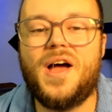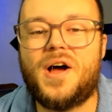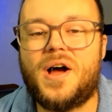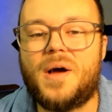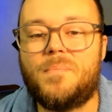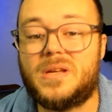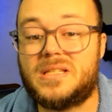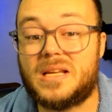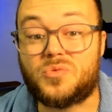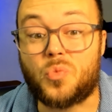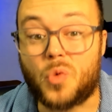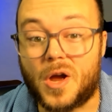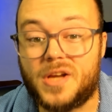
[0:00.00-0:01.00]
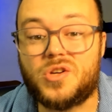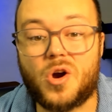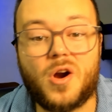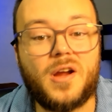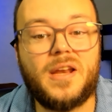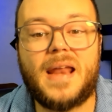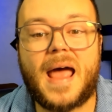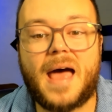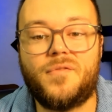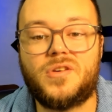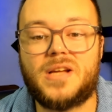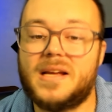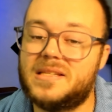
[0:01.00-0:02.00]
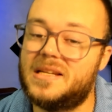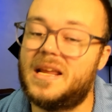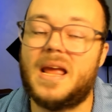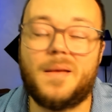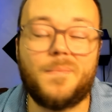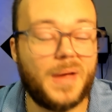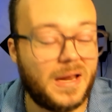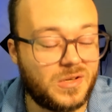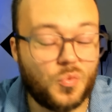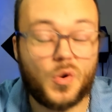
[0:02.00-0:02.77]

It says run targeted advertising campaigns,